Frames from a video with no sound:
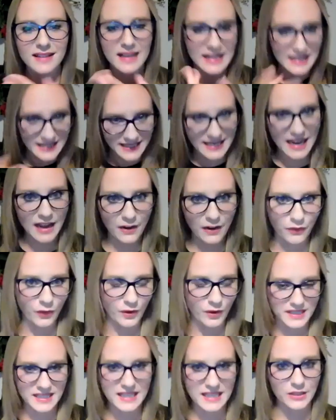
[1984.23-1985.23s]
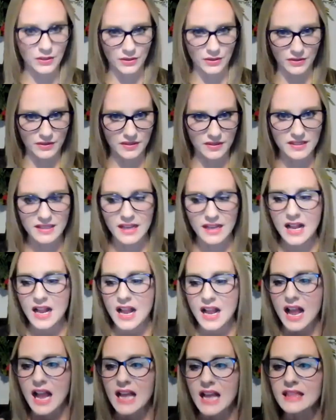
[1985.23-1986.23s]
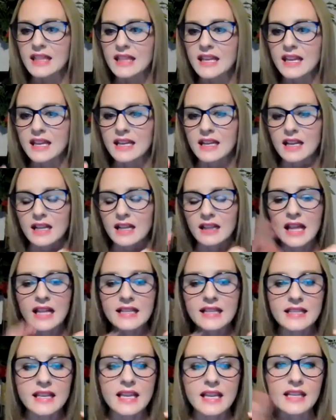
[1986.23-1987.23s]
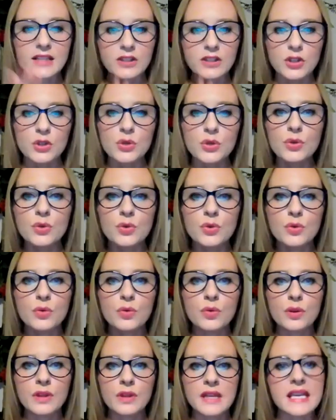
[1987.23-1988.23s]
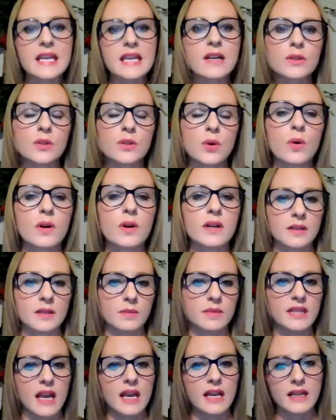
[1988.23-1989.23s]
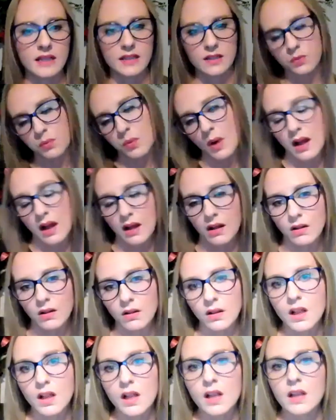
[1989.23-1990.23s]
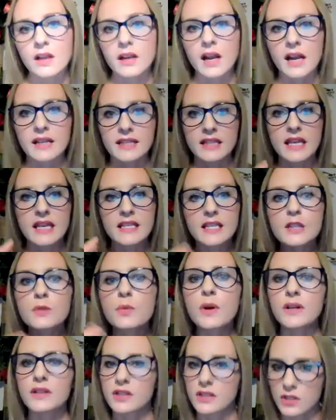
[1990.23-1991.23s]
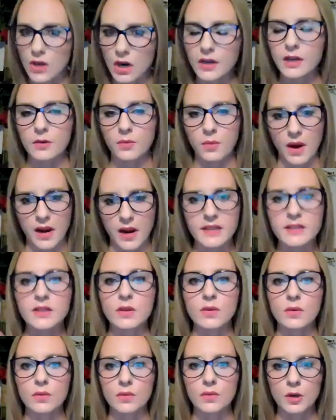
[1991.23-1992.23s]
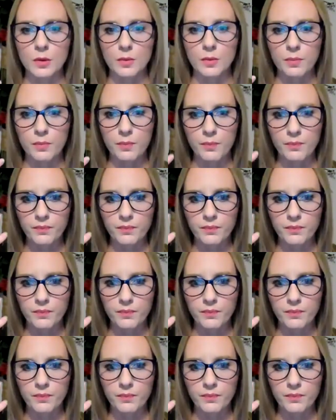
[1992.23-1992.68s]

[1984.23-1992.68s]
it stand for, sea turtles? And then let's get to the ecotourism side as well, because this is where it started, right? So your